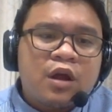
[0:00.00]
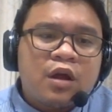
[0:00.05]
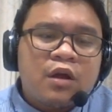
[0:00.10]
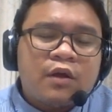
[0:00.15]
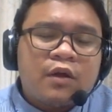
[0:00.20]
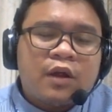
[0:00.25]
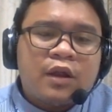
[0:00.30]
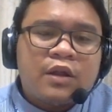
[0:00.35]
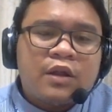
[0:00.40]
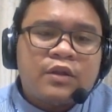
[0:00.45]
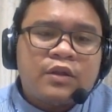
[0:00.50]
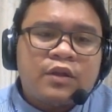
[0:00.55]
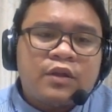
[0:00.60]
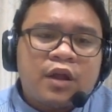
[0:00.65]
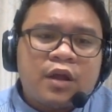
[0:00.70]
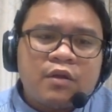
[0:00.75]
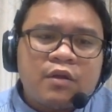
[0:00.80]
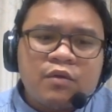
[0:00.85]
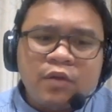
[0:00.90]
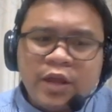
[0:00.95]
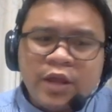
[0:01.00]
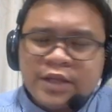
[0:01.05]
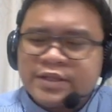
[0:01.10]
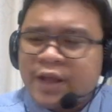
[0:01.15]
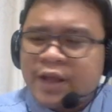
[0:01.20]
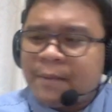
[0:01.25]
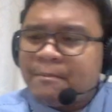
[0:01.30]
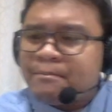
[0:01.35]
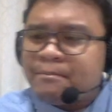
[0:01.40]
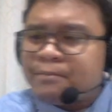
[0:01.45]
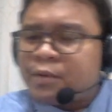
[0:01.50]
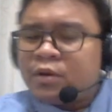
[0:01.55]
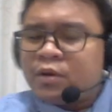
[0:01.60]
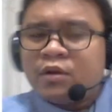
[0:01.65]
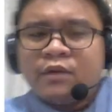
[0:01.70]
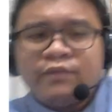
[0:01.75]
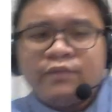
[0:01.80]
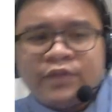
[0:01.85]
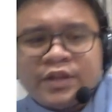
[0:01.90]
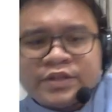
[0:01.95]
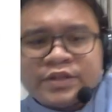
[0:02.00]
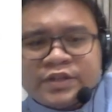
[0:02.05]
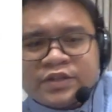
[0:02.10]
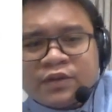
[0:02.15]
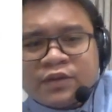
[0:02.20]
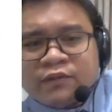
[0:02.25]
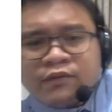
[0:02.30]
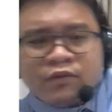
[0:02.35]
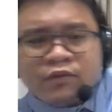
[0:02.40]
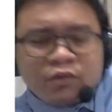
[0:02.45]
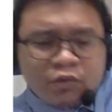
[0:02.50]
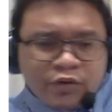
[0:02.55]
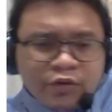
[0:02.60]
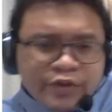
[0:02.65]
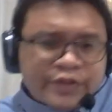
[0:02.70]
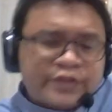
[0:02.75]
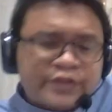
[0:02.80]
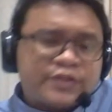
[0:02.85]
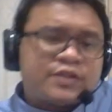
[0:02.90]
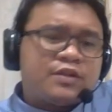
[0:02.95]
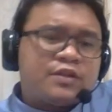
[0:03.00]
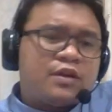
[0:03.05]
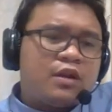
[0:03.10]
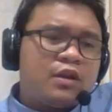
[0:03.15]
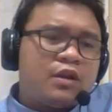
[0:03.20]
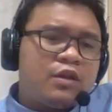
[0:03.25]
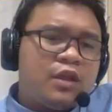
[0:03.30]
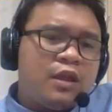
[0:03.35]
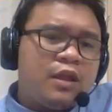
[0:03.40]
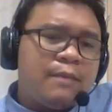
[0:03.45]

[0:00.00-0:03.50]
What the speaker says: a good example of this is, of course, the